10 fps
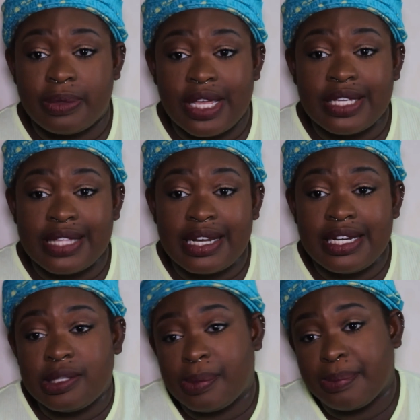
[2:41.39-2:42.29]
things that
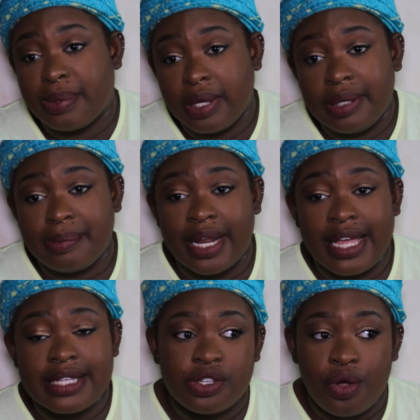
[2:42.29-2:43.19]
need to be put in
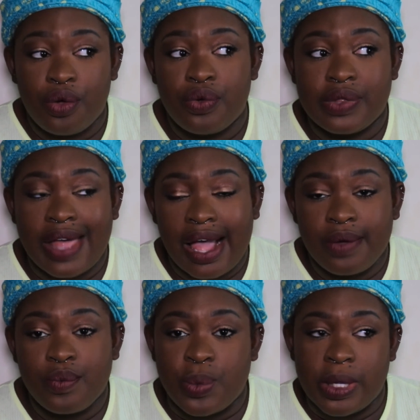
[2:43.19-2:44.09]
place so that
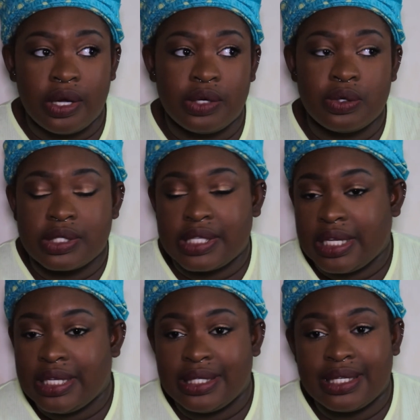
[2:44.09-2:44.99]
we are not
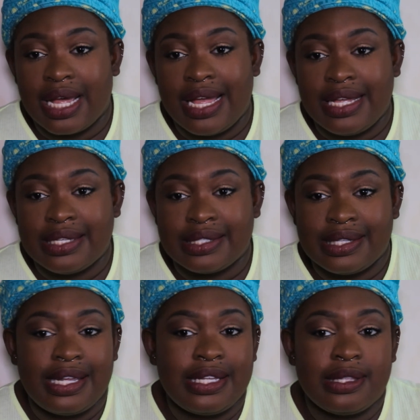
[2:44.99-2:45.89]
seen as
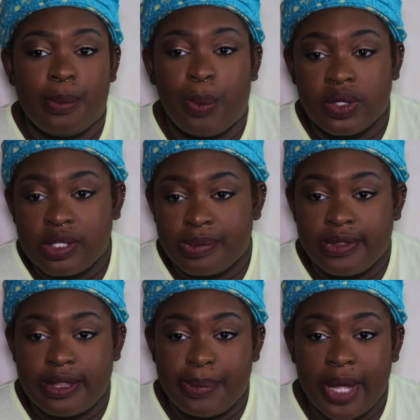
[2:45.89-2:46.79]
like the bottom
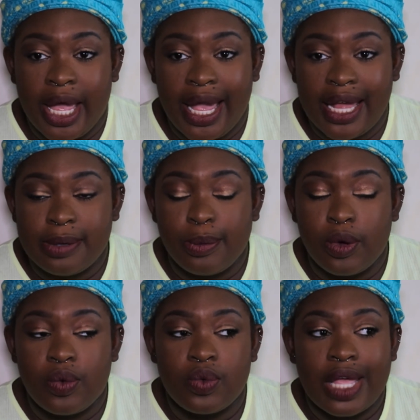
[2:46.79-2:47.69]
of the pit
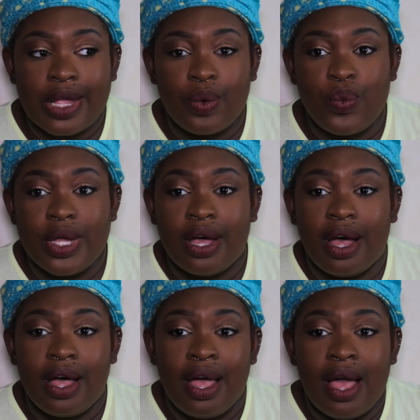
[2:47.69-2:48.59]
anymore, like we
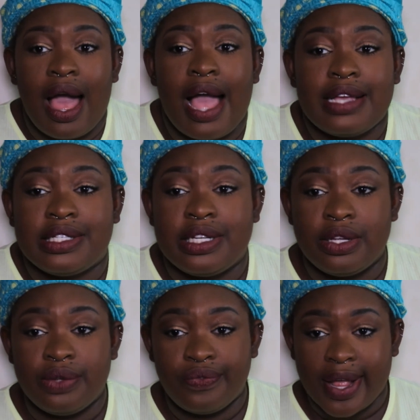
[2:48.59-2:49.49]
are
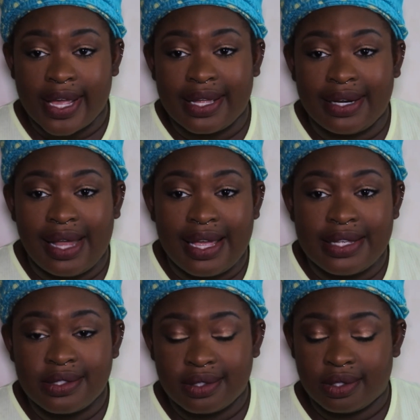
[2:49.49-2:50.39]
actually
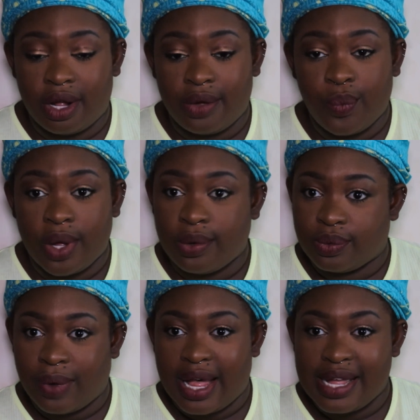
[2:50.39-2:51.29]
recognized uh,
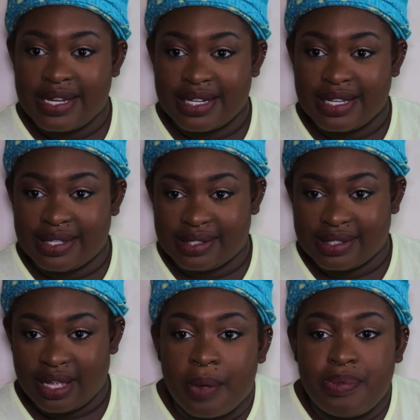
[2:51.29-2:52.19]
worldwide
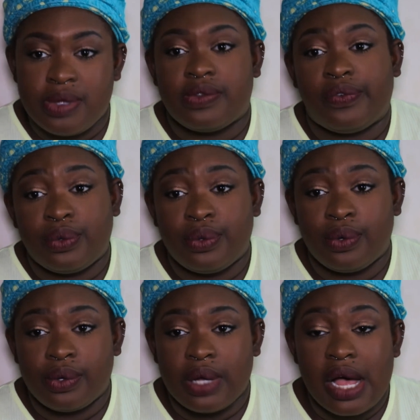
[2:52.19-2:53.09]
as a
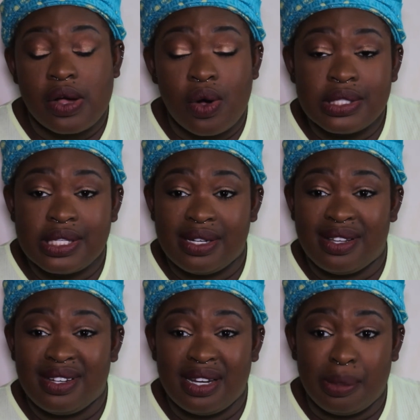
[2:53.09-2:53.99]
beautiful
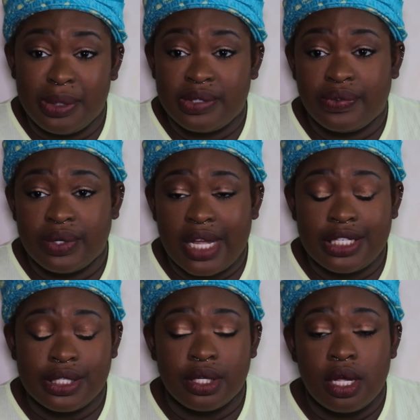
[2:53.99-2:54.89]
continent and a beautiful
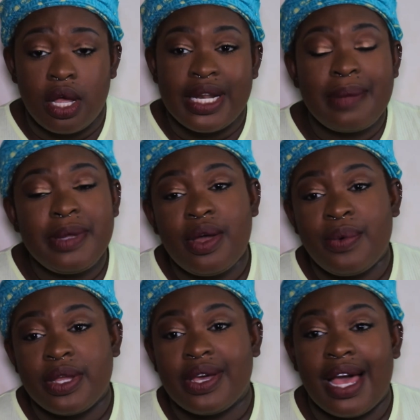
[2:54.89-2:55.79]
nation. Let me know
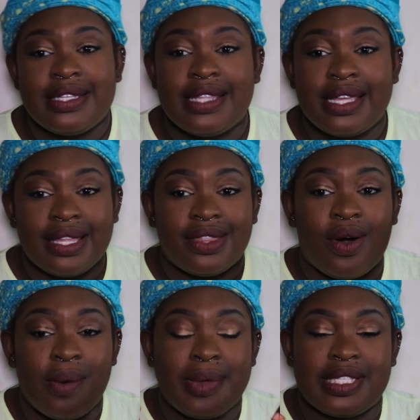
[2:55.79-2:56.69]
what you guys think in the
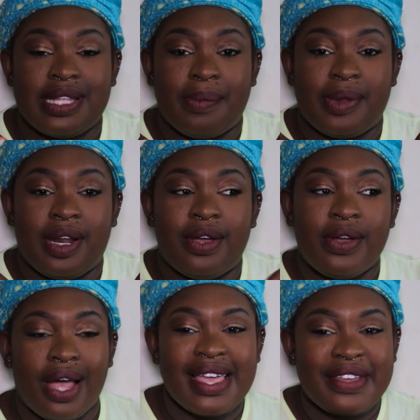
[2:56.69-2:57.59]
comments down
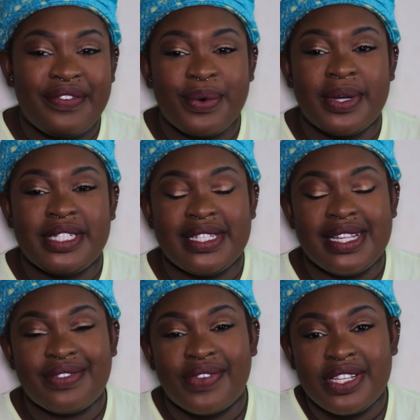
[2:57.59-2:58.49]
below. Thank you for watching
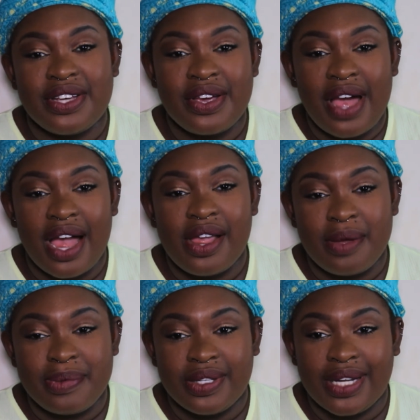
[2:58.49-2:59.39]
this video. I
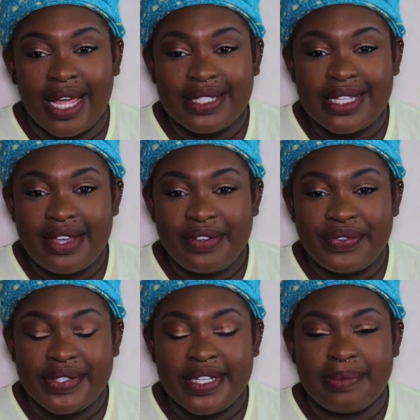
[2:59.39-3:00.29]
hope you liked it. If
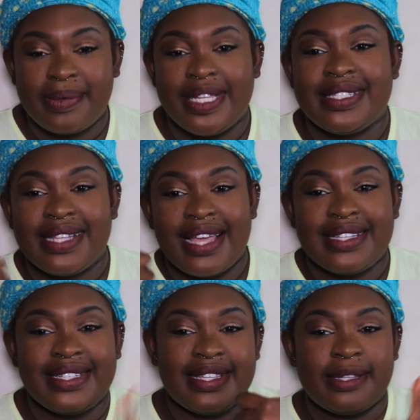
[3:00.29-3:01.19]
you did, please like, share,